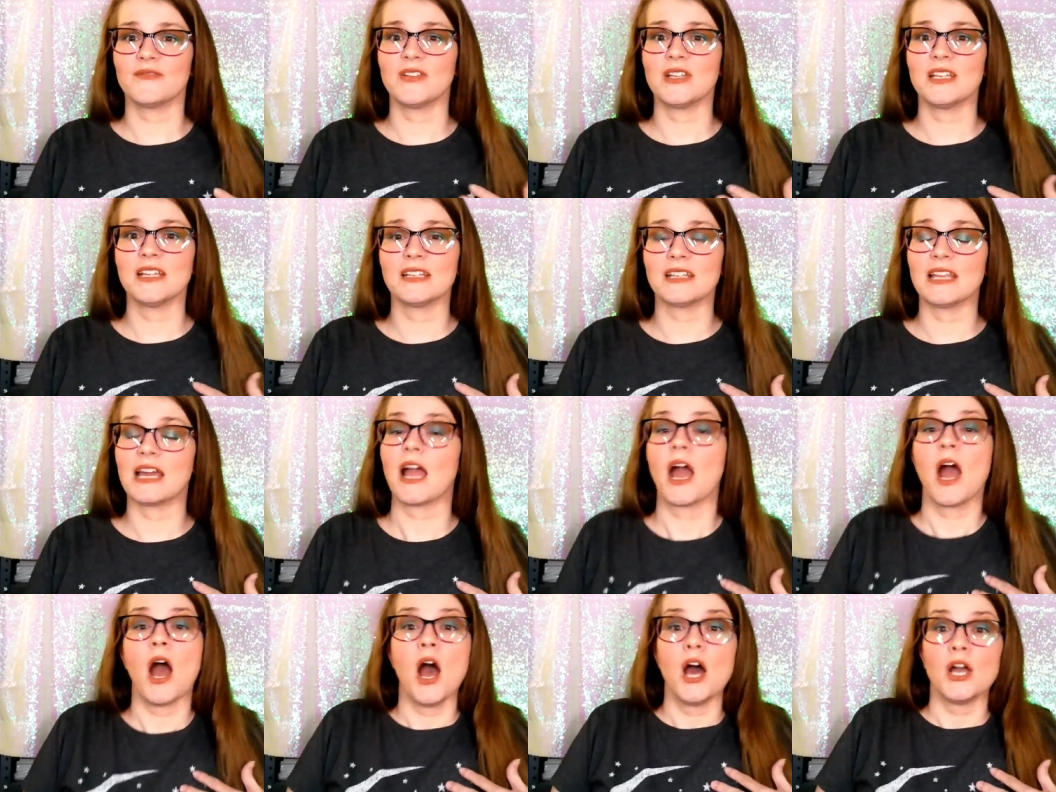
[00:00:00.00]
like,
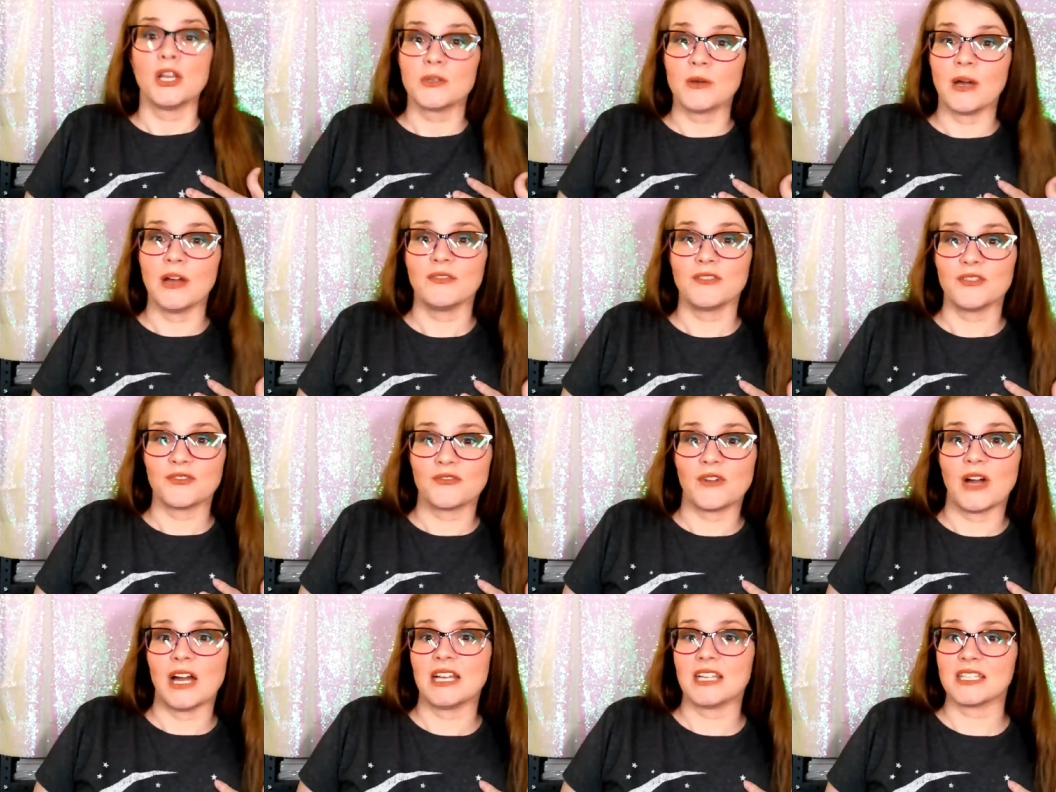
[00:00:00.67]
do I have to
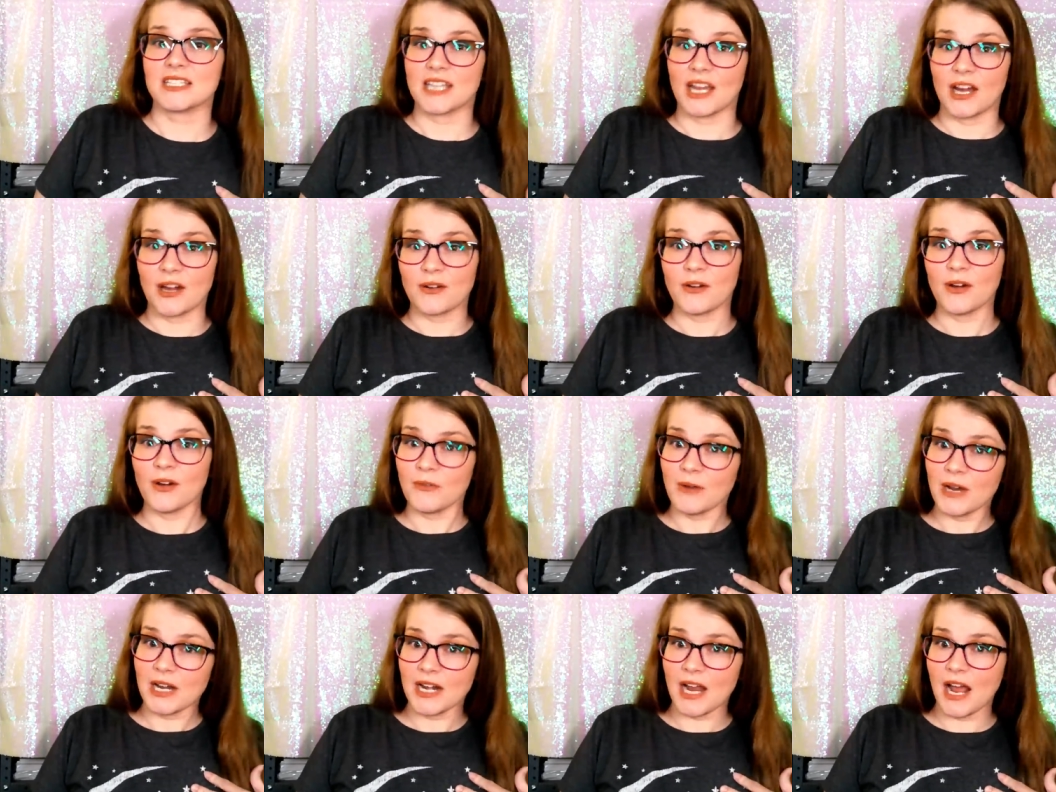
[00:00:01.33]
fight a scarecrow
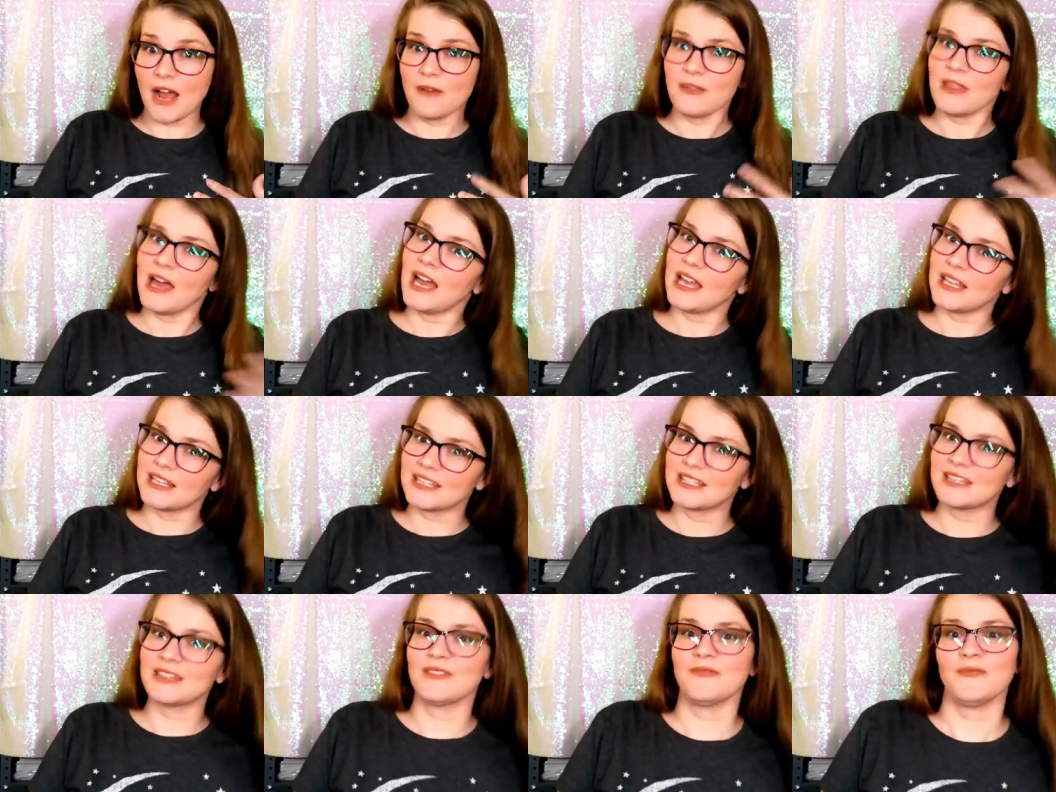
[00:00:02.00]
right now? Like
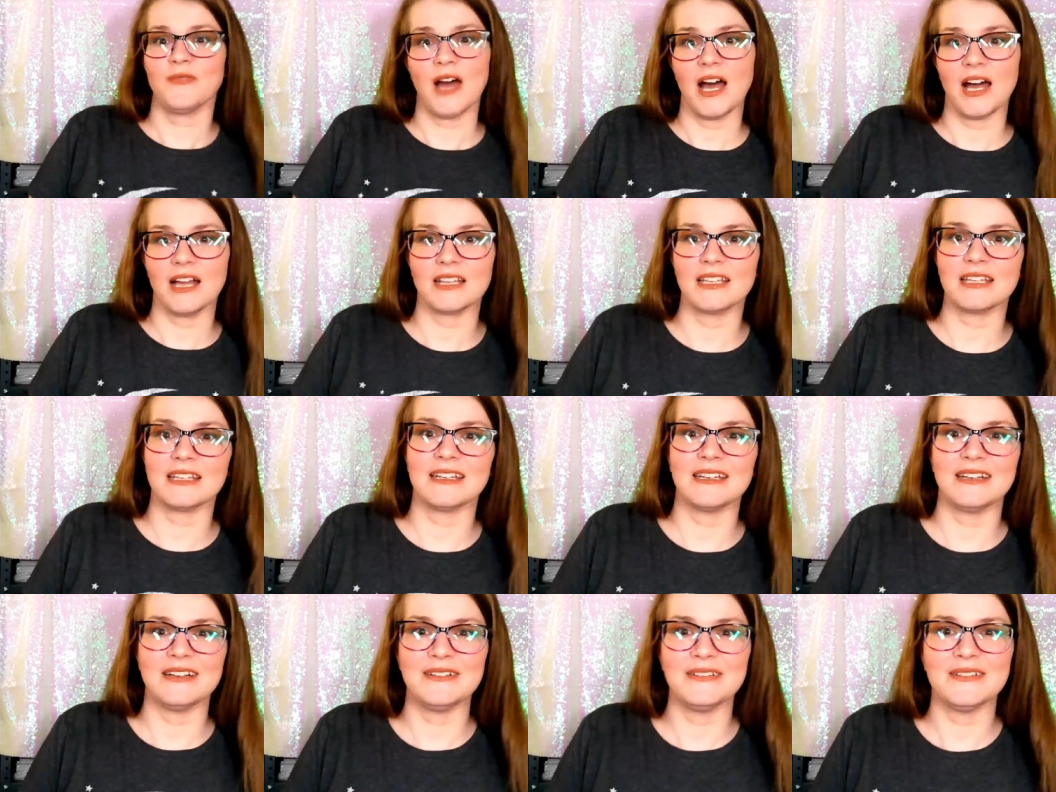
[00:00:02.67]
the fuck, you
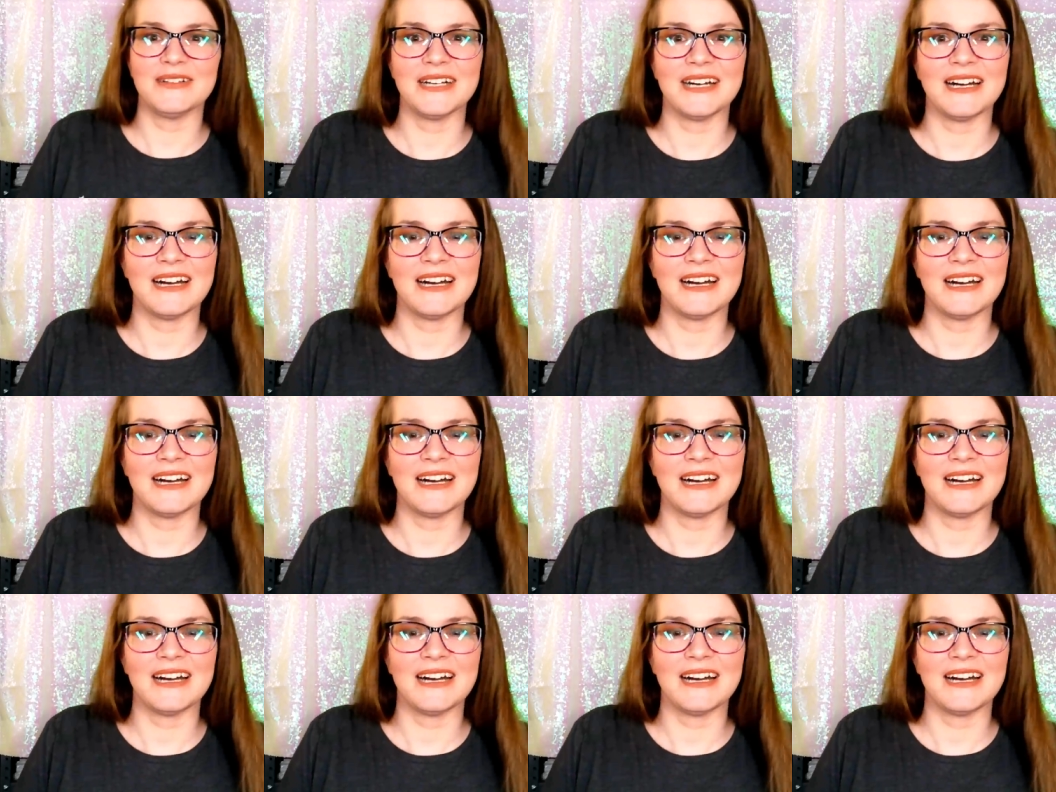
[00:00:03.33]
know?